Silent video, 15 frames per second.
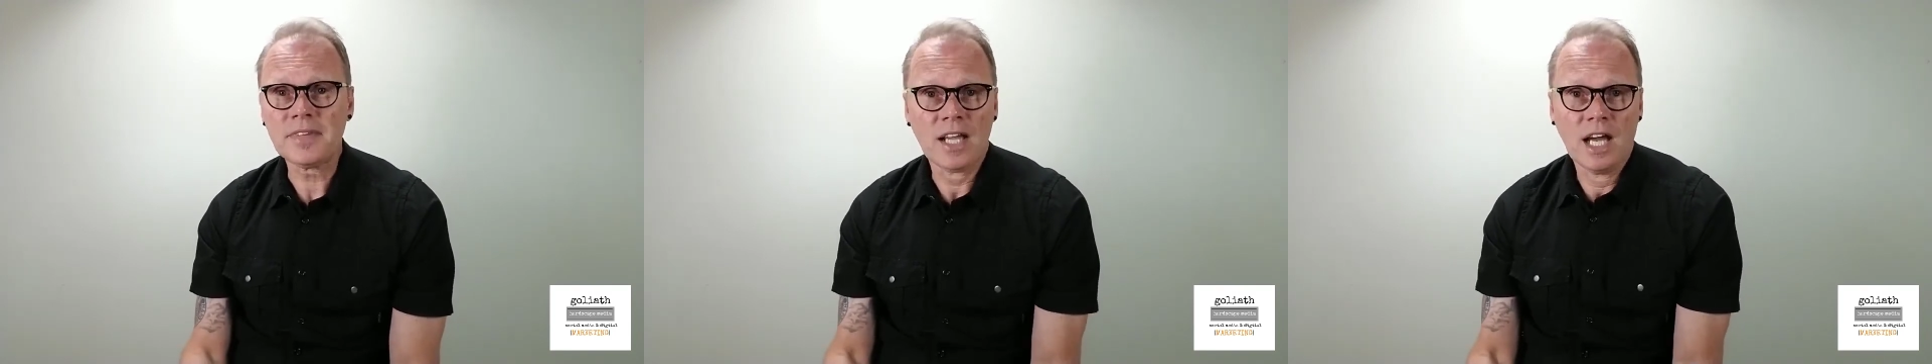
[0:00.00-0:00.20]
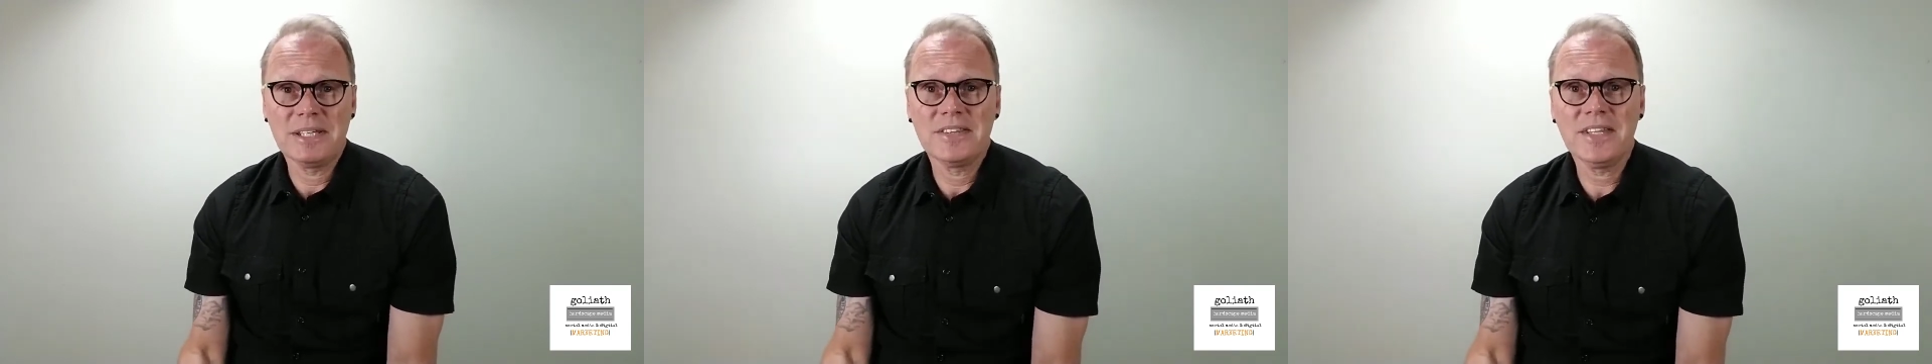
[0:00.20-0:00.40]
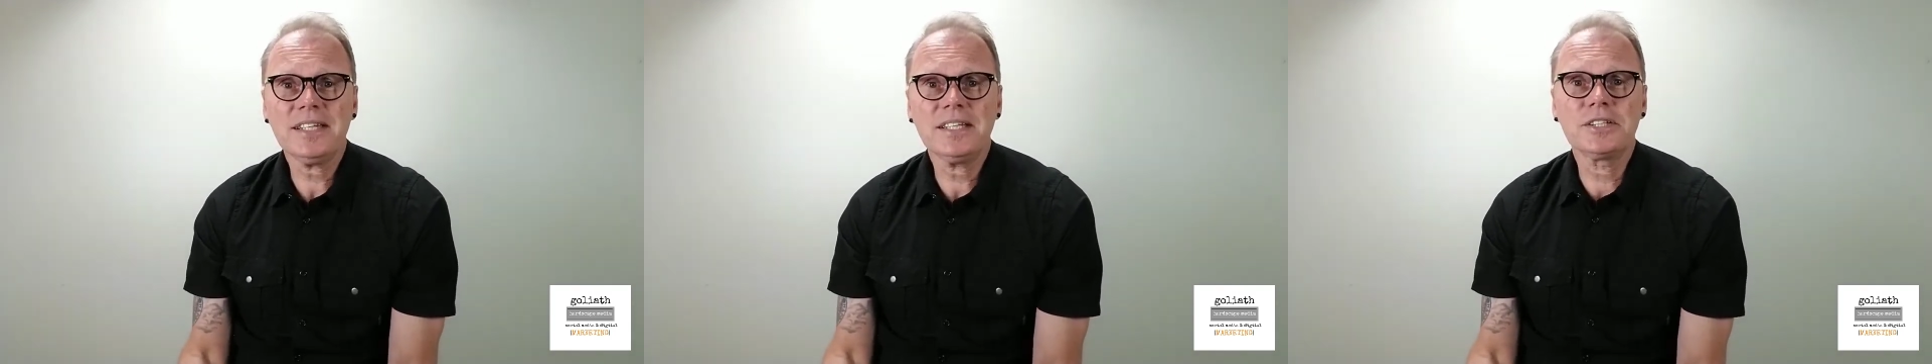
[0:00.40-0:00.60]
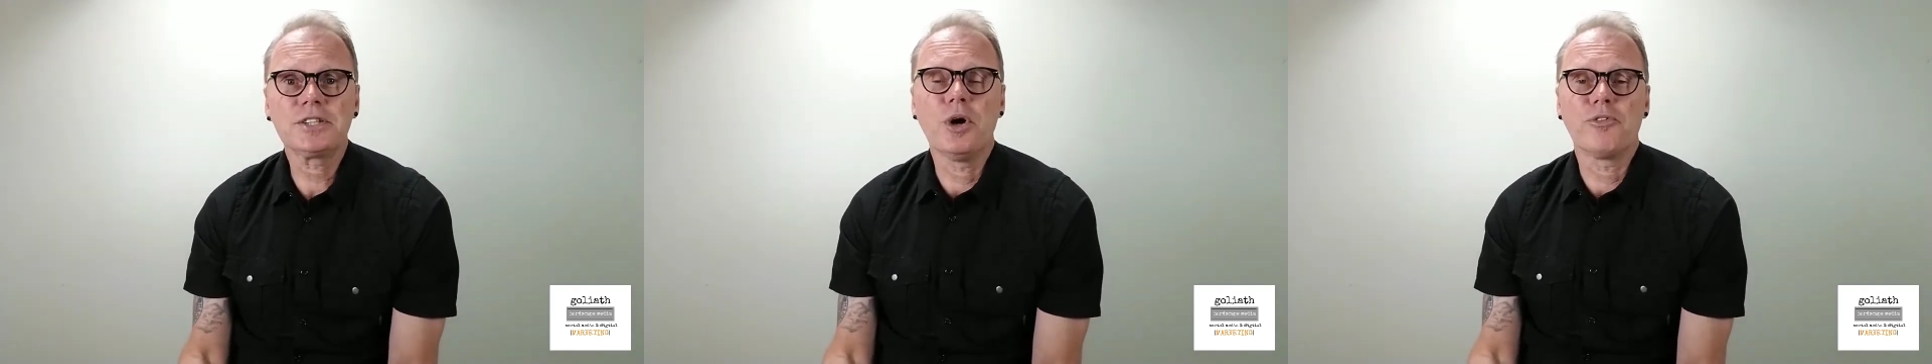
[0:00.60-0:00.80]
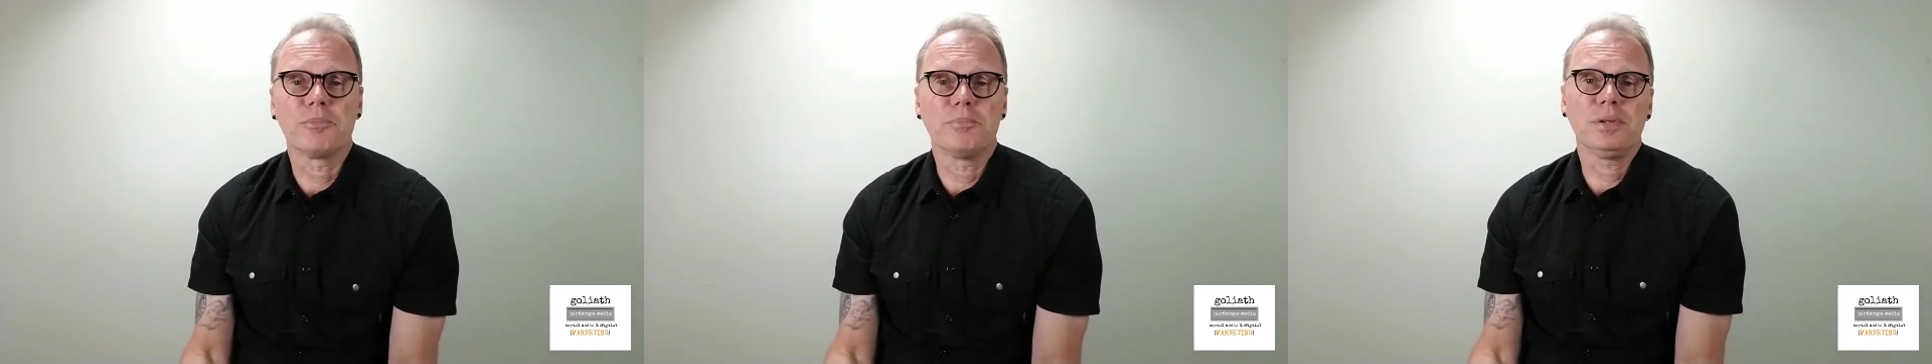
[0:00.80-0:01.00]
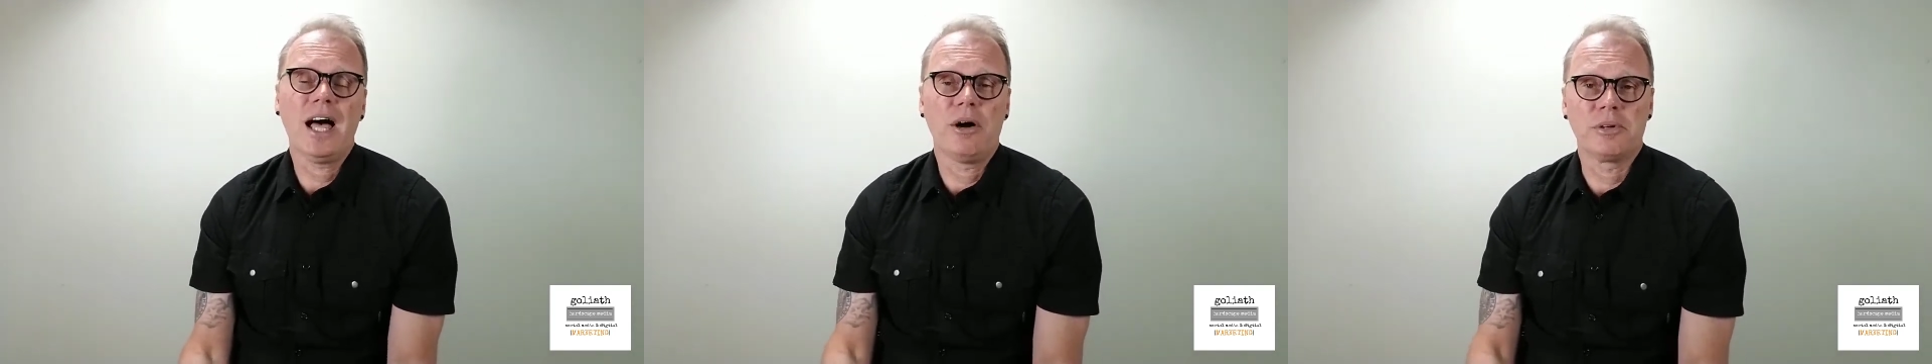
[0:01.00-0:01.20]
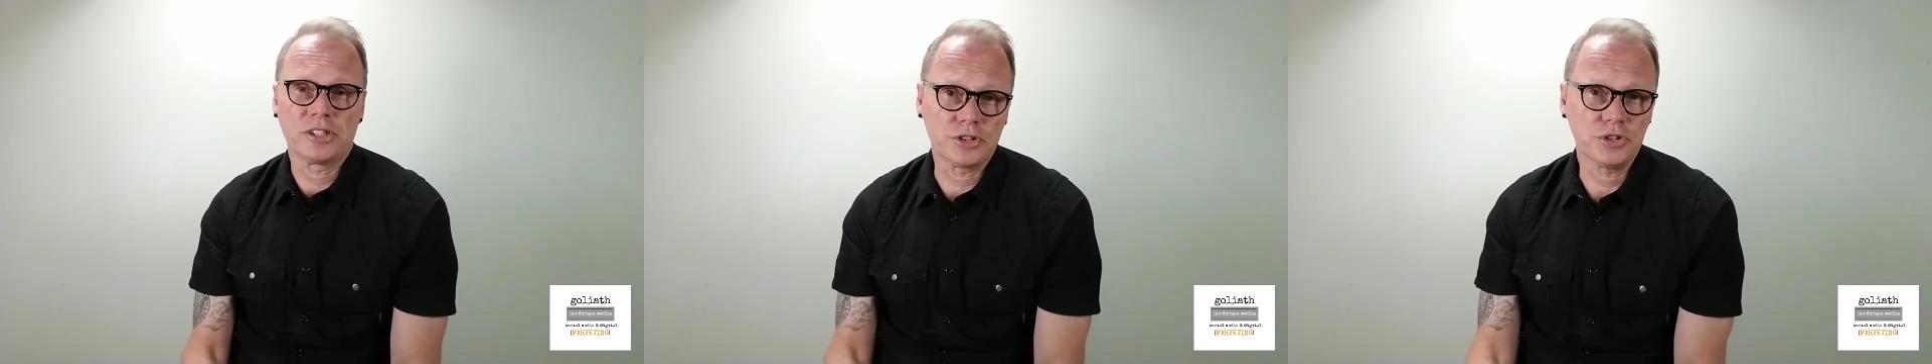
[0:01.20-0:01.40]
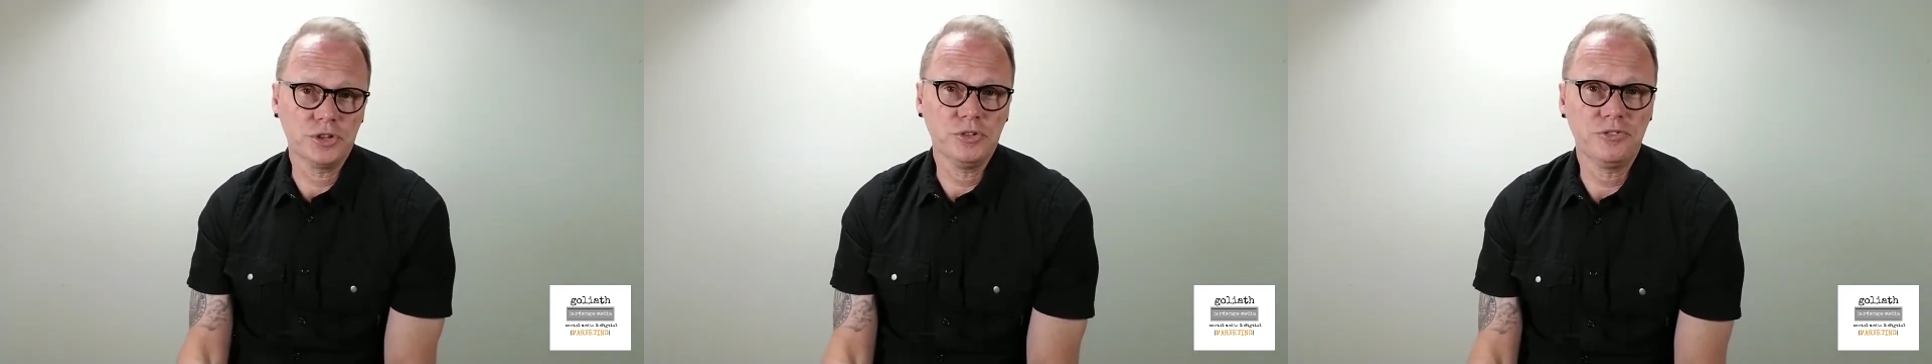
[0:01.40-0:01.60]
I mean, they can go from
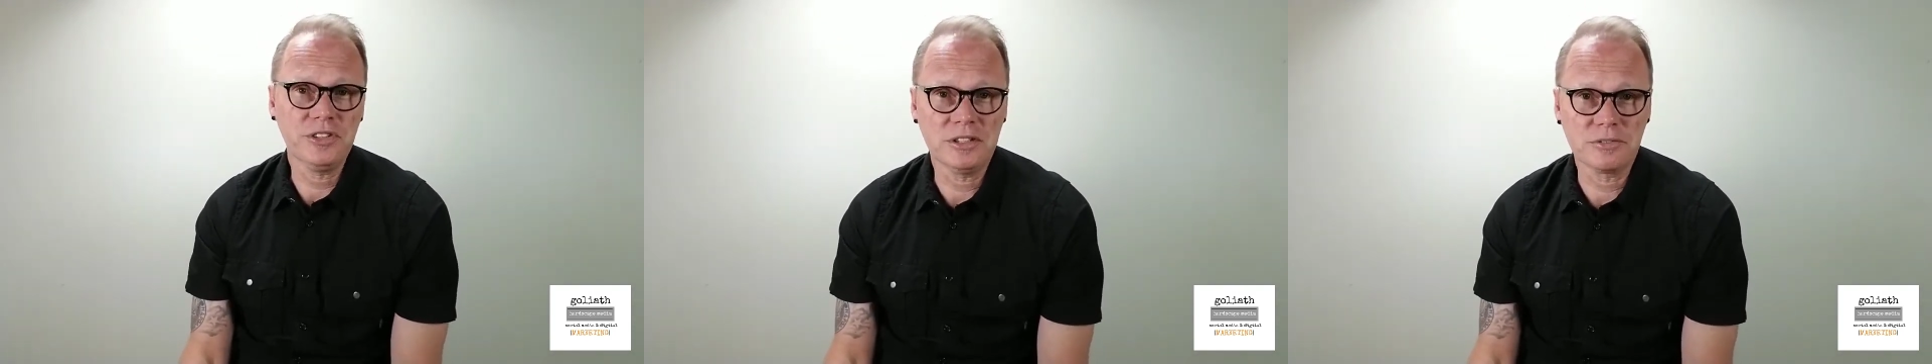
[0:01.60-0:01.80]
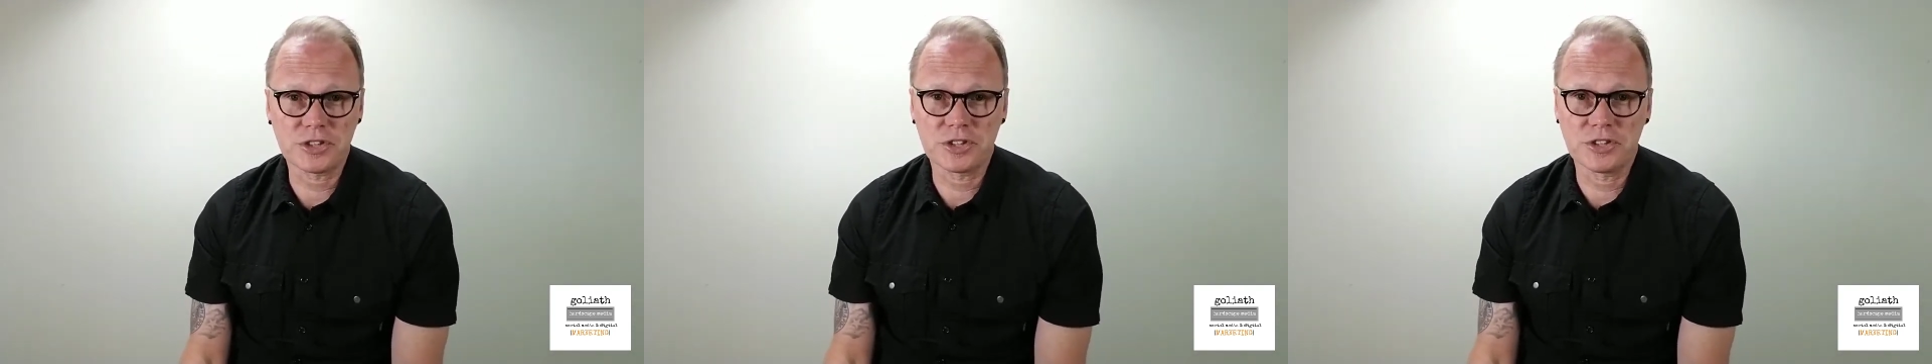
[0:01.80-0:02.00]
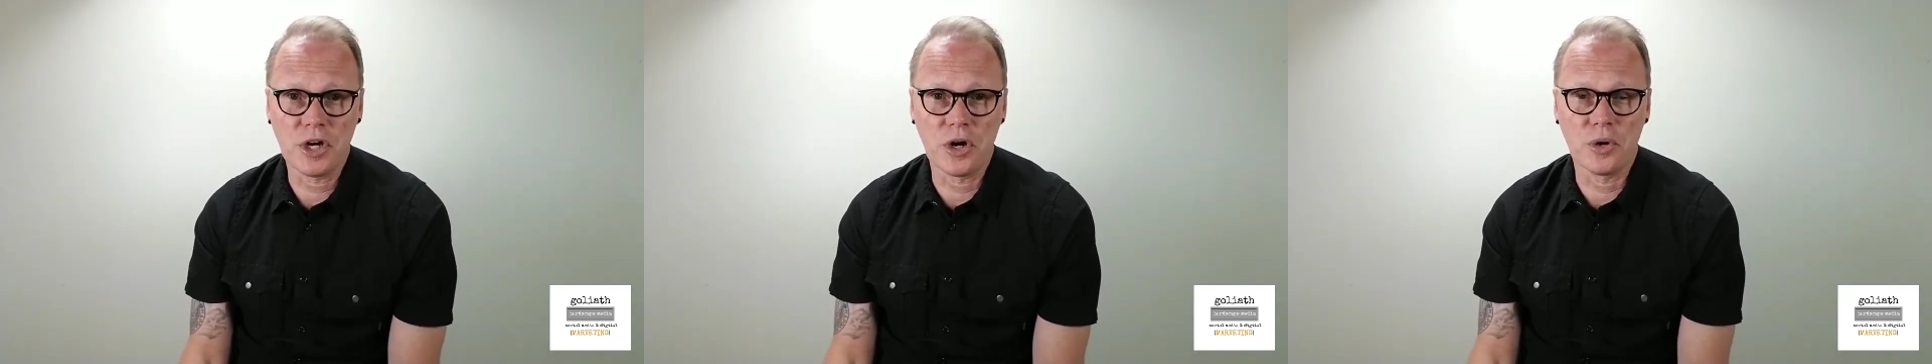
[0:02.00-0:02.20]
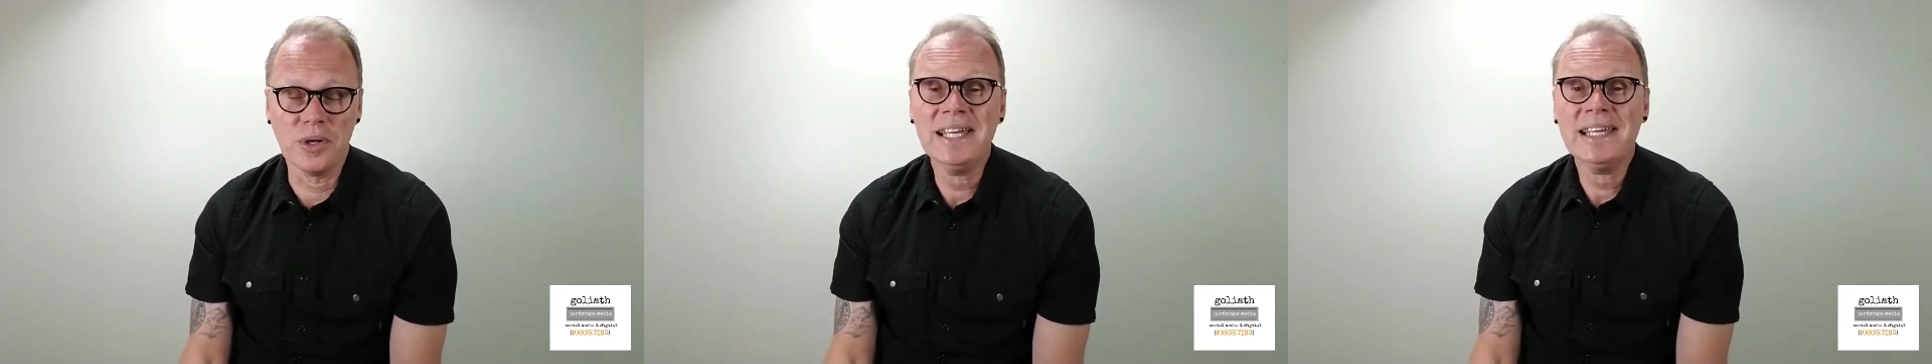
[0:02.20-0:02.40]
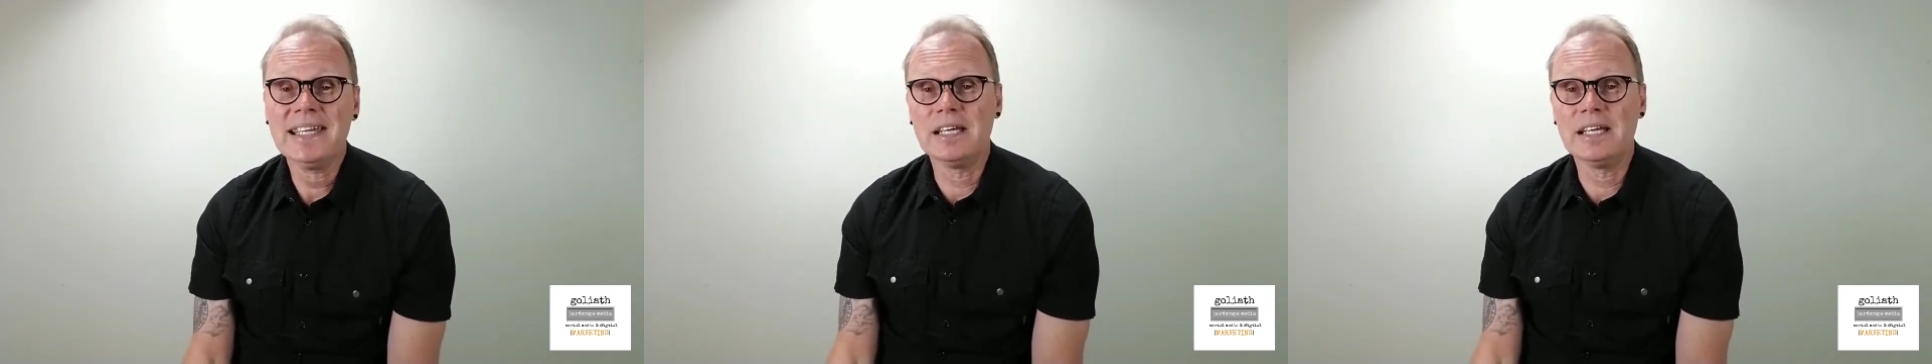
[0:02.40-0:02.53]
plowing 2 feet of snow